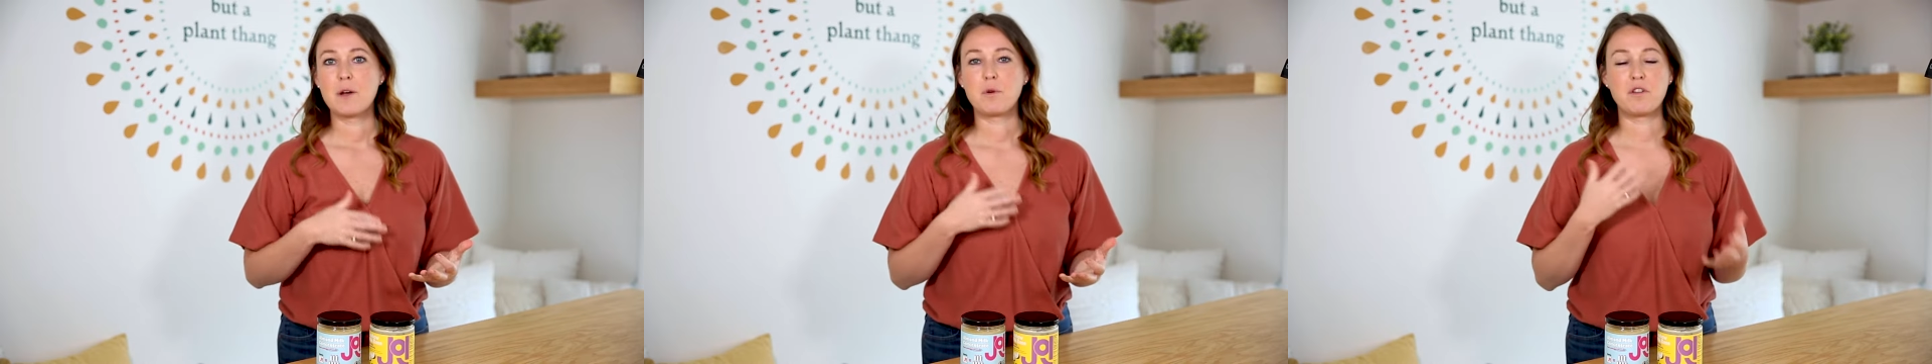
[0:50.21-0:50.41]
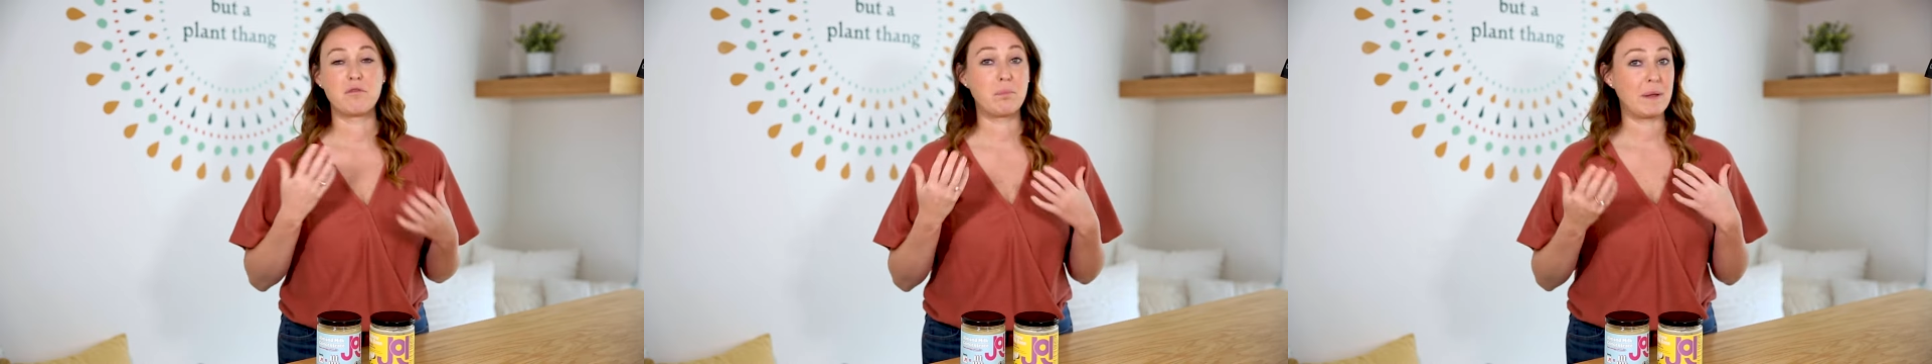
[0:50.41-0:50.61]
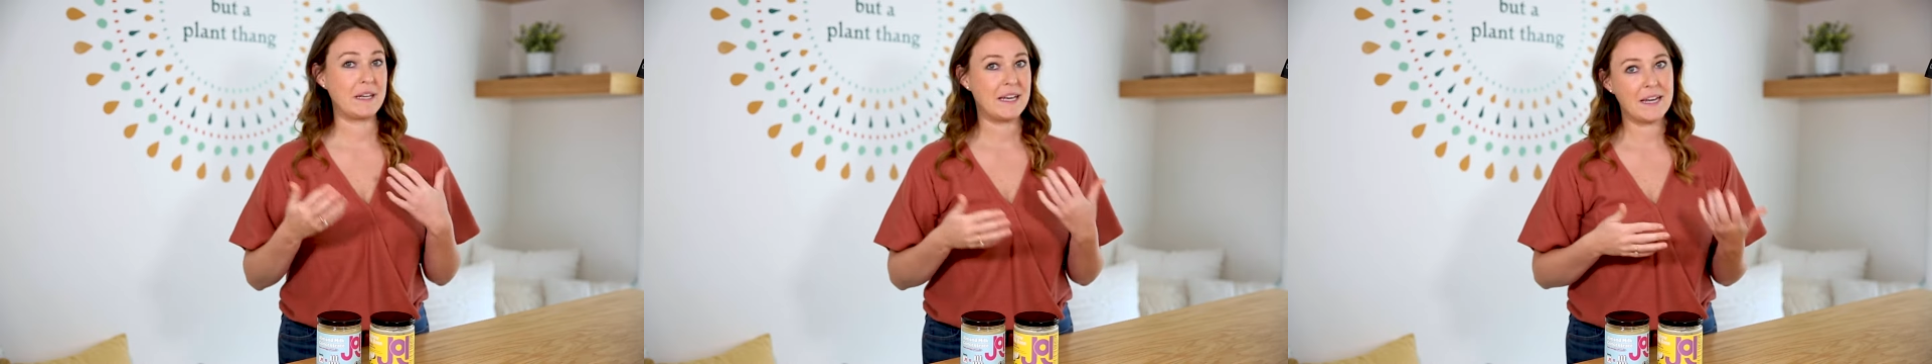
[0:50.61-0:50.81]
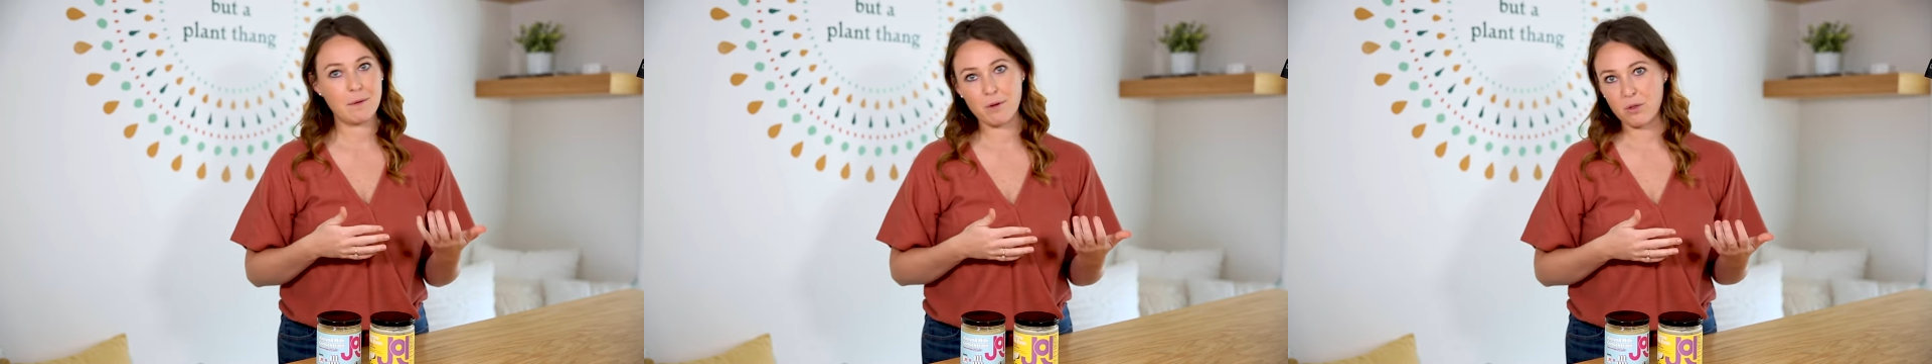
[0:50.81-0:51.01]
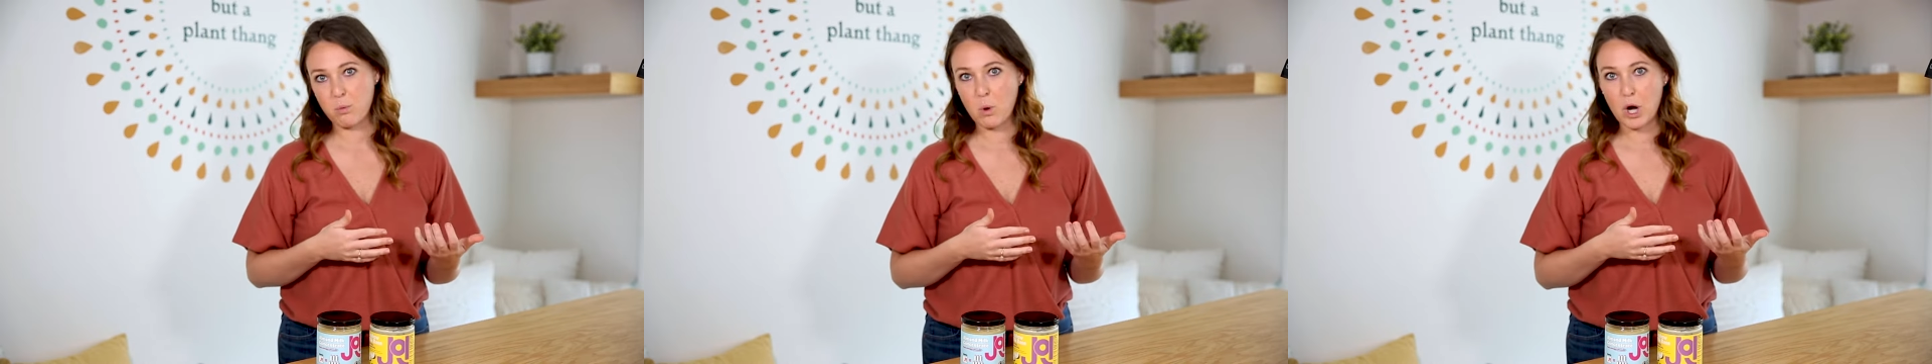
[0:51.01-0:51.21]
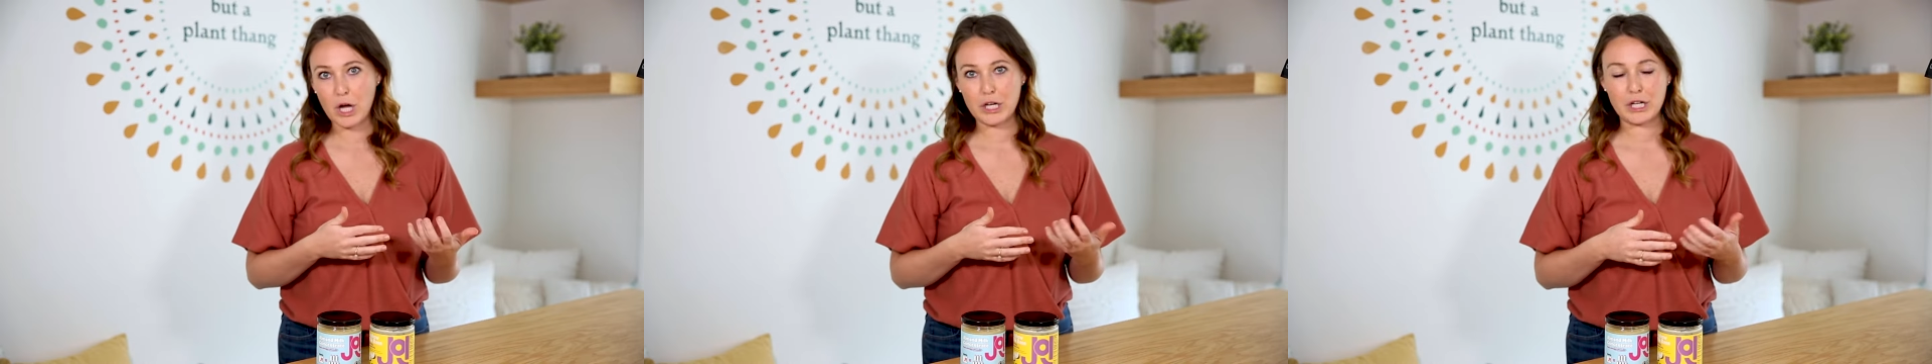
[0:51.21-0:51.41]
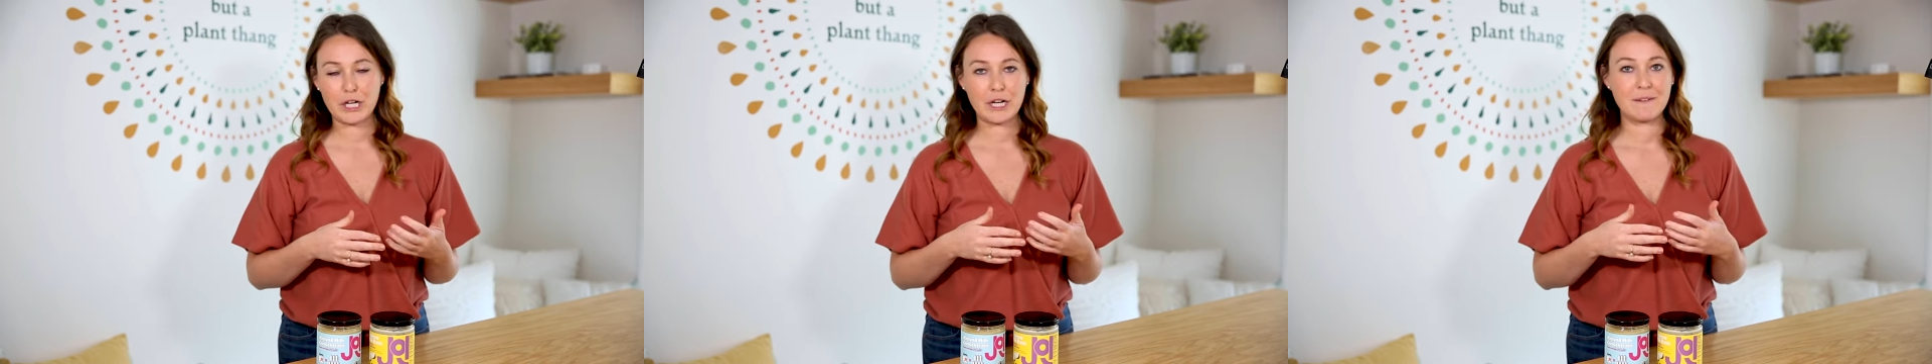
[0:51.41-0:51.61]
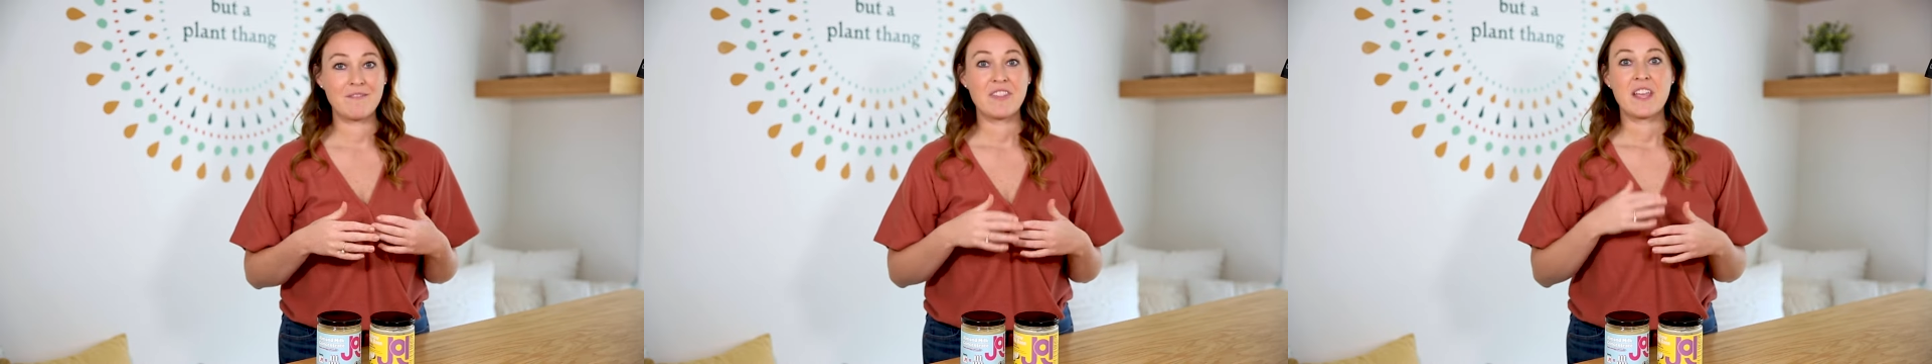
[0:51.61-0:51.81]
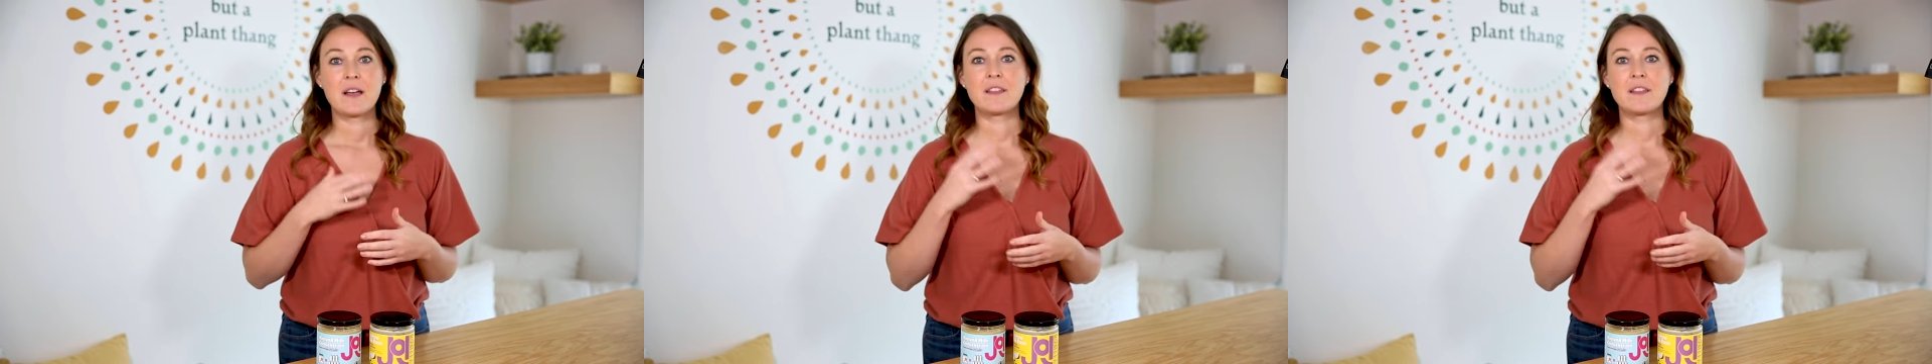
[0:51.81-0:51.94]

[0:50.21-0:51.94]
We've blended it with water,